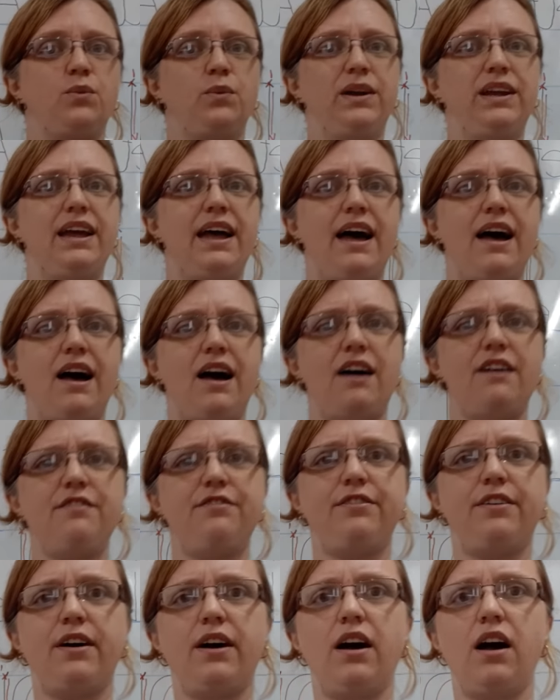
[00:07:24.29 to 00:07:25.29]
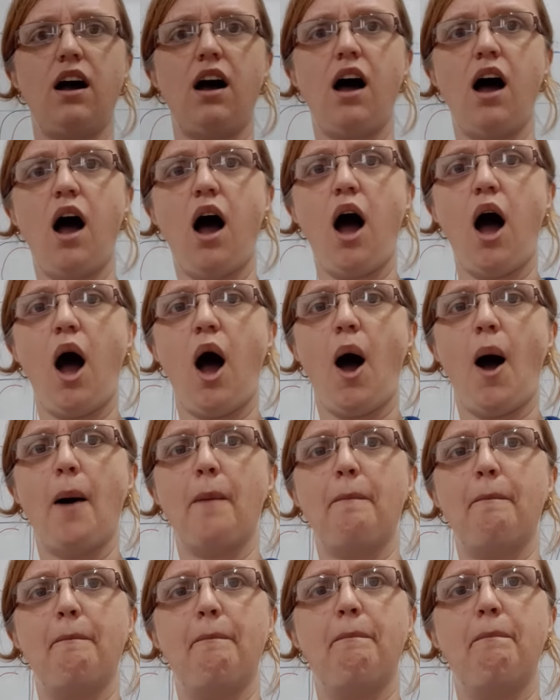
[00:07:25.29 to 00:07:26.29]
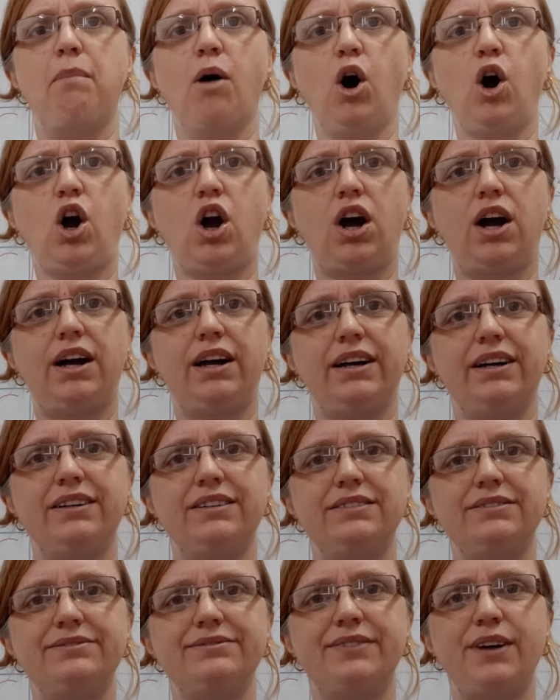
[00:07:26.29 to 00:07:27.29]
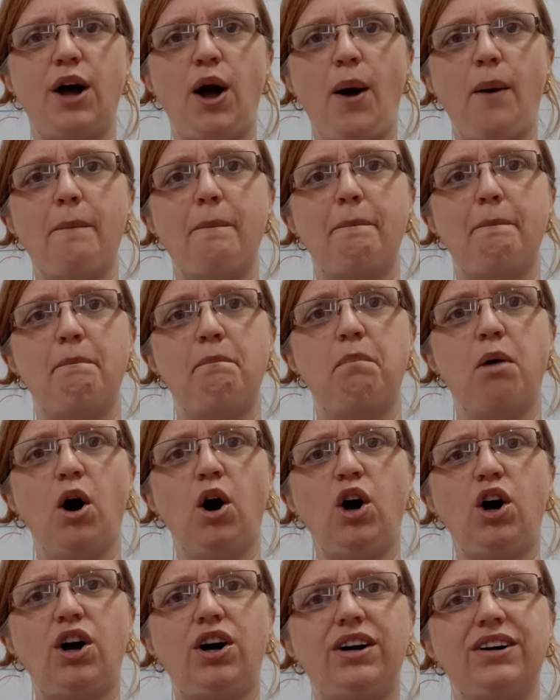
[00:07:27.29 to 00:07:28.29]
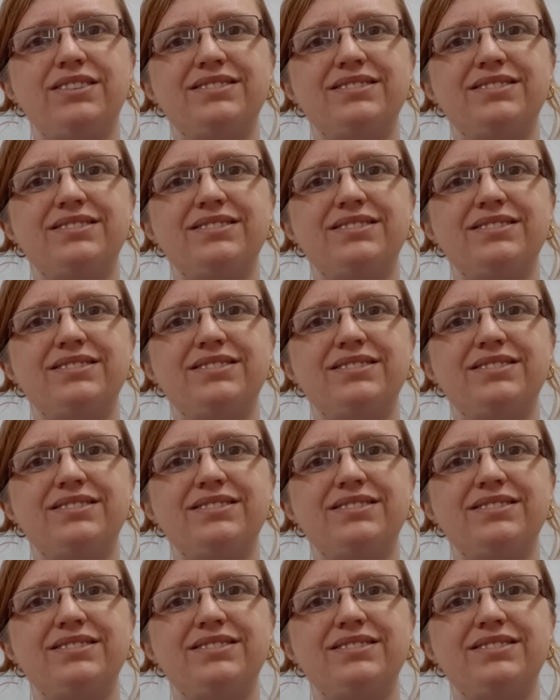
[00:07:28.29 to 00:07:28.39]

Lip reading: We have book. Book.